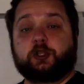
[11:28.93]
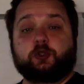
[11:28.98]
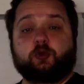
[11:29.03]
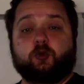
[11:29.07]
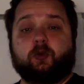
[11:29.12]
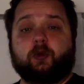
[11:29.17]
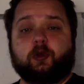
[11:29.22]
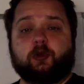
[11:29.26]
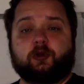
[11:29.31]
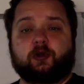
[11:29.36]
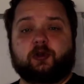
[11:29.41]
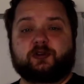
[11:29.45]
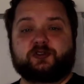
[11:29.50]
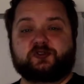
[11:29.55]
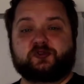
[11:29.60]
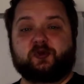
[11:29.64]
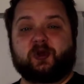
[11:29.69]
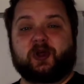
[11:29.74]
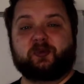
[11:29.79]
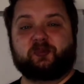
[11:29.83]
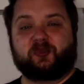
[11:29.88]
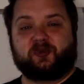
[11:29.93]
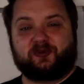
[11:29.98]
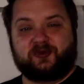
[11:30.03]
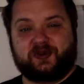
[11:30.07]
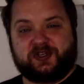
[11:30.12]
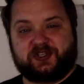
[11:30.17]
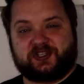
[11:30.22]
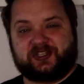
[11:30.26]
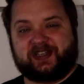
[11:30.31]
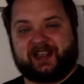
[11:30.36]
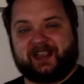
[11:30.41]
you will learn to
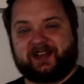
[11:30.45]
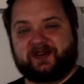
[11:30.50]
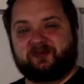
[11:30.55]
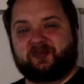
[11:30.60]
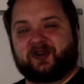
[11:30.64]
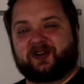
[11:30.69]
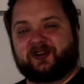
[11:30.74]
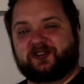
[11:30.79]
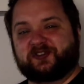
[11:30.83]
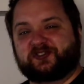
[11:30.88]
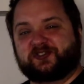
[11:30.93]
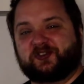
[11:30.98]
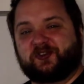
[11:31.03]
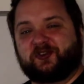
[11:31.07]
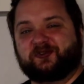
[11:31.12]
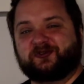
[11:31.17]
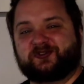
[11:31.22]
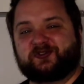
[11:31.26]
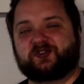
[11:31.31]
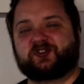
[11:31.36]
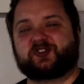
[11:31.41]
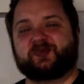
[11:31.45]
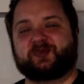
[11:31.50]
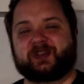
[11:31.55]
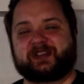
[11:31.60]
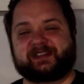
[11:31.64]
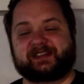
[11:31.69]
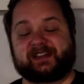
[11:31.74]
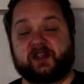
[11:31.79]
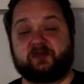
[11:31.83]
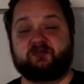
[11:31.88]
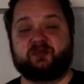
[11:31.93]
appreciate, but also to some
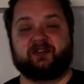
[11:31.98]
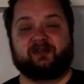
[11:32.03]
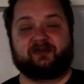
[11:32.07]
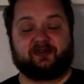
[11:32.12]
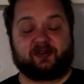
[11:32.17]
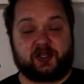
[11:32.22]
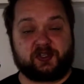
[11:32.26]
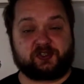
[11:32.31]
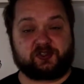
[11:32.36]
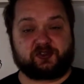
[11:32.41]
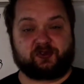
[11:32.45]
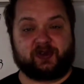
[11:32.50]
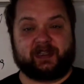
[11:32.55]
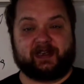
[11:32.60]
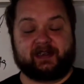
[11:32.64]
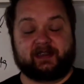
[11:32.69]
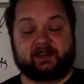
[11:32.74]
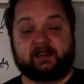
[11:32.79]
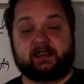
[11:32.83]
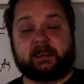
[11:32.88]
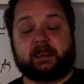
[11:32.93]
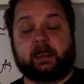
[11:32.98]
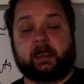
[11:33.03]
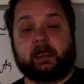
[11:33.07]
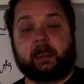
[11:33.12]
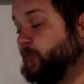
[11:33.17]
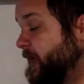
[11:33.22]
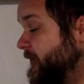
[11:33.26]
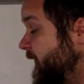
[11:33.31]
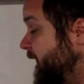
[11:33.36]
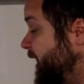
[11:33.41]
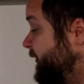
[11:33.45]
extent be frustrated,
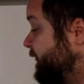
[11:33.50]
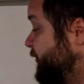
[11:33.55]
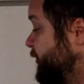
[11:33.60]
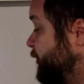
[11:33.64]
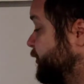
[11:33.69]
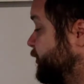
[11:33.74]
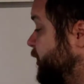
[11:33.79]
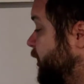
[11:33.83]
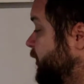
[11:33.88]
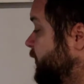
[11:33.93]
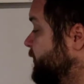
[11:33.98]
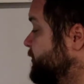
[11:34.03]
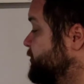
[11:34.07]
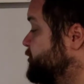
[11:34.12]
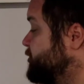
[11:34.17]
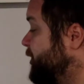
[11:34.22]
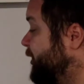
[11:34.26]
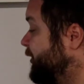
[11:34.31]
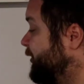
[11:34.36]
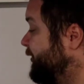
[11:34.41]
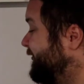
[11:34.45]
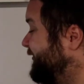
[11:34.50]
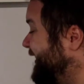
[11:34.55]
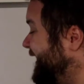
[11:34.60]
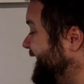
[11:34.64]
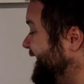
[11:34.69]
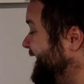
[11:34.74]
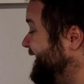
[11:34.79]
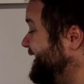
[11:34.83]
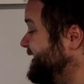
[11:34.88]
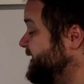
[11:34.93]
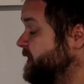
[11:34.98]
but have the knowledge of
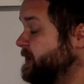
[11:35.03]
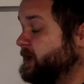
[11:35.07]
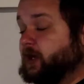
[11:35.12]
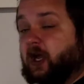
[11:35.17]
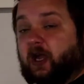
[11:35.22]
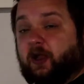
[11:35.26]
a,